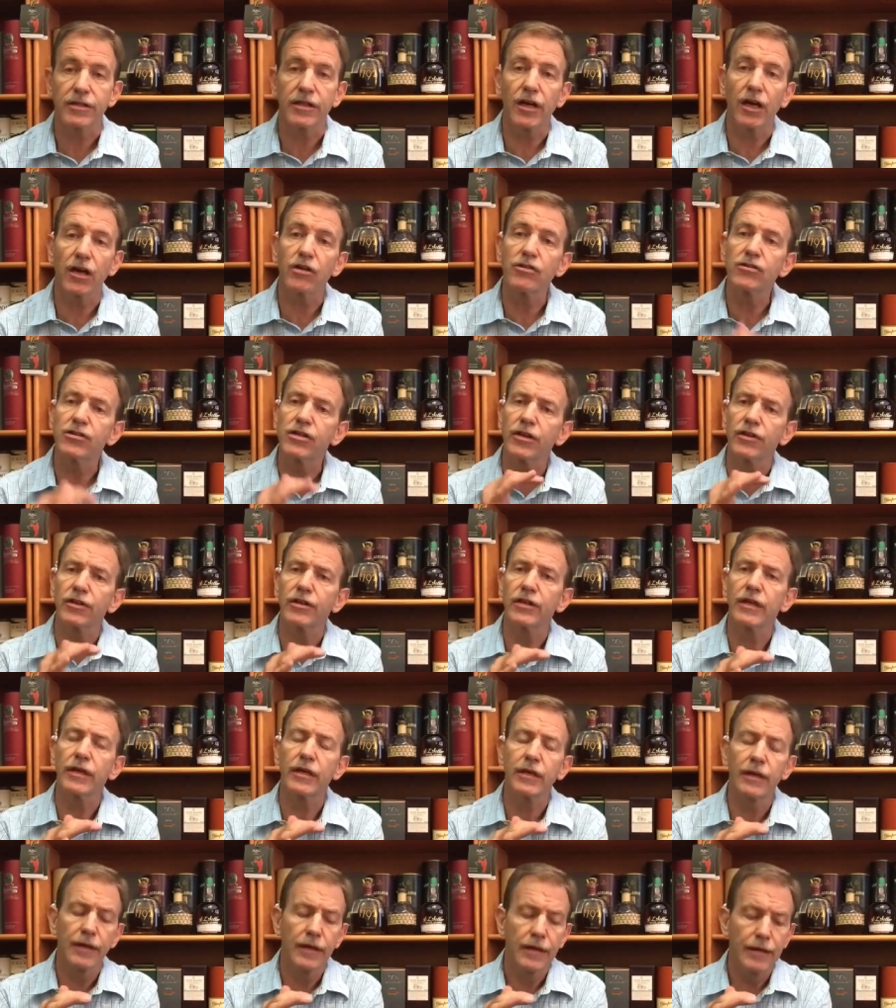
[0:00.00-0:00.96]
Those are
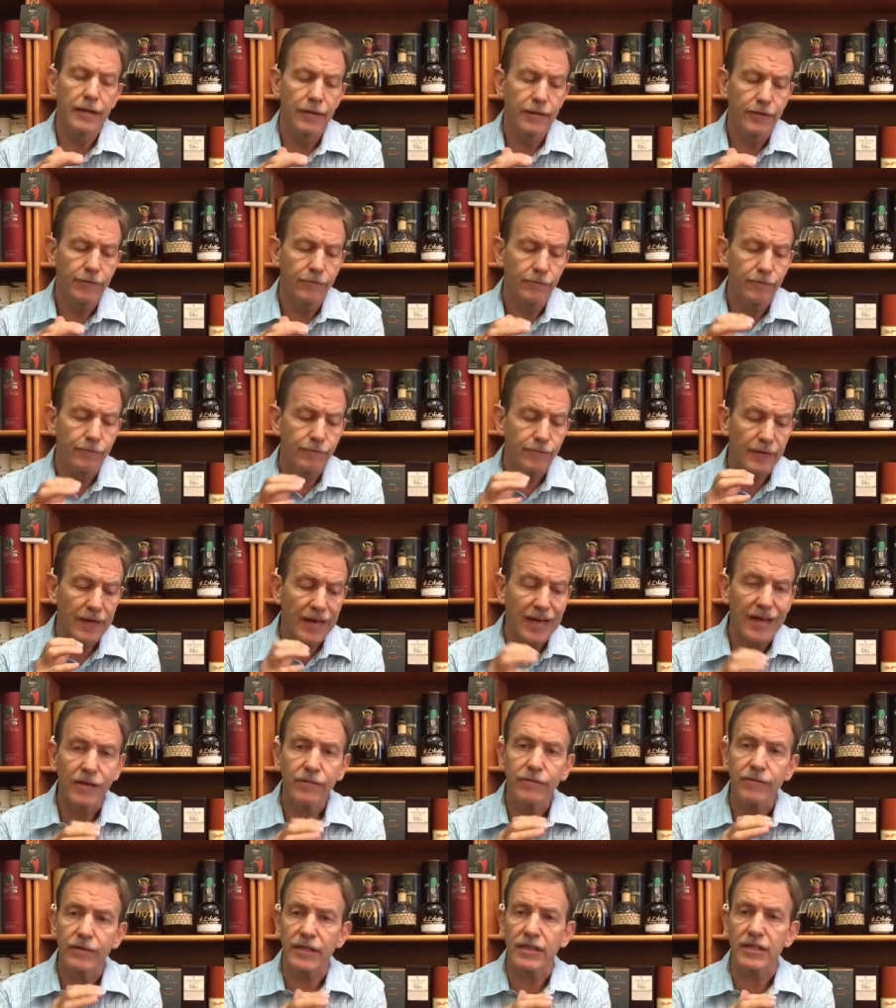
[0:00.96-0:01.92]
the
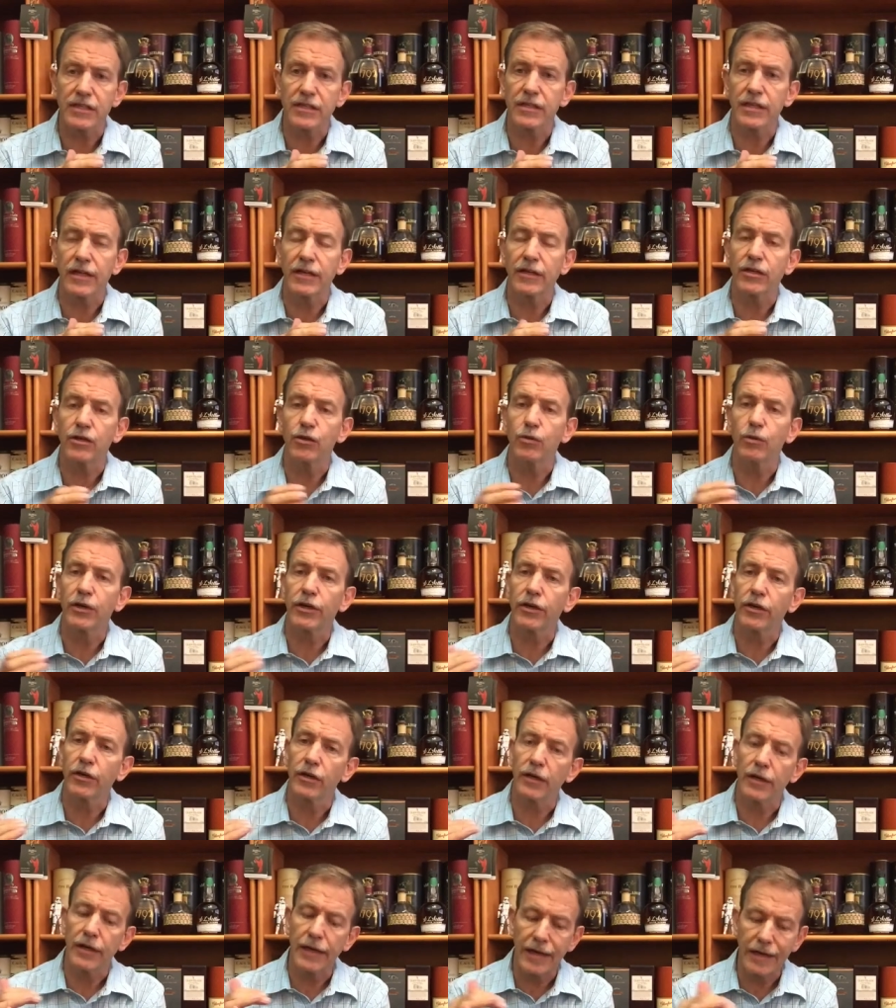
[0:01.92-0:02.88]
flavors that you want
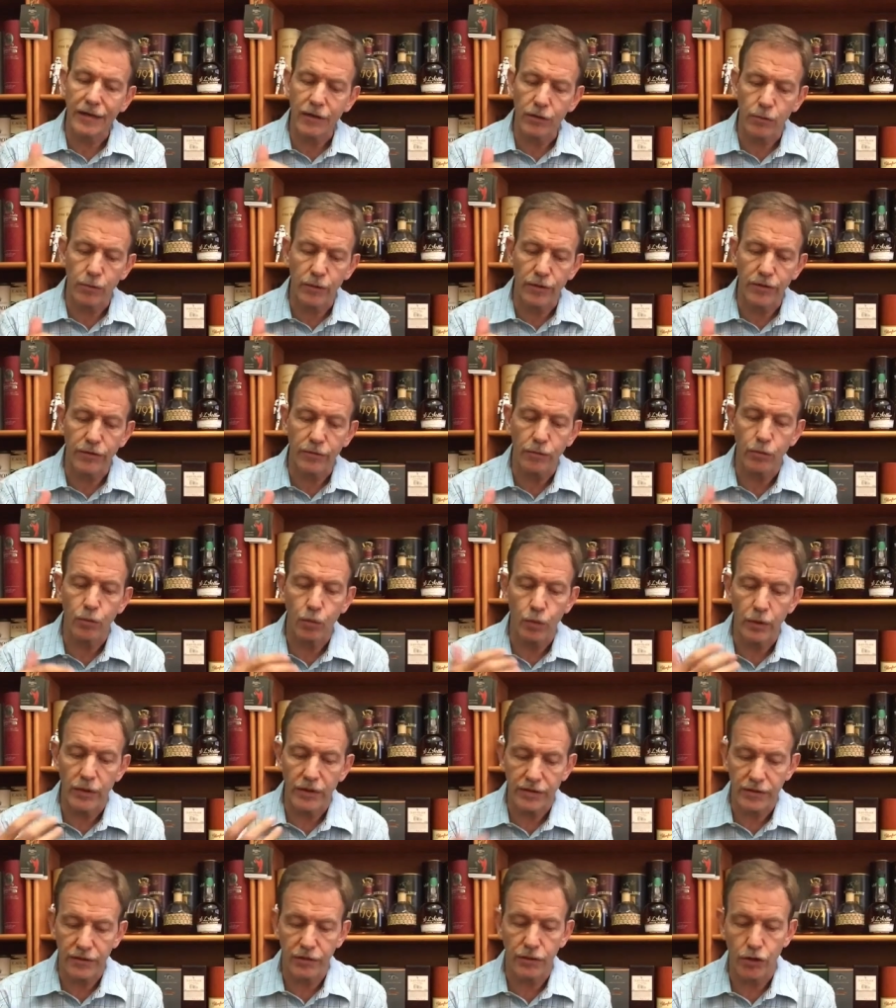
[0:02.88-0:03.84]
to connect with
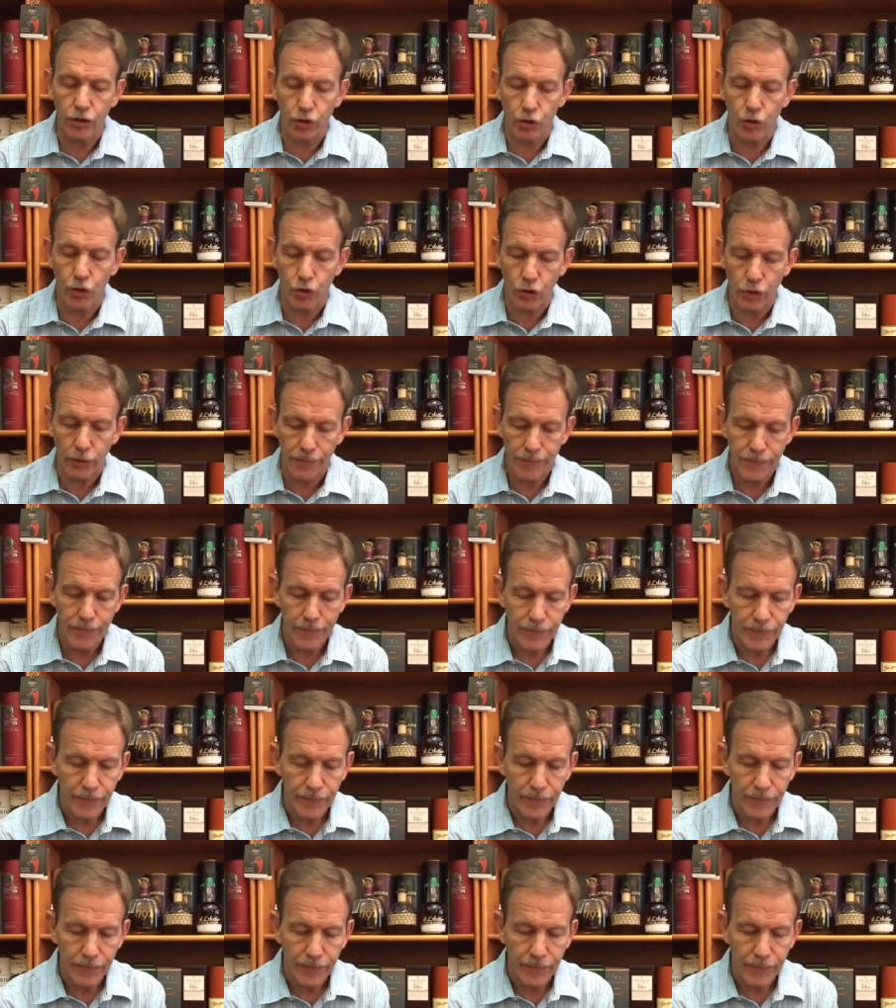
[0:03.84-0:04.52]
with your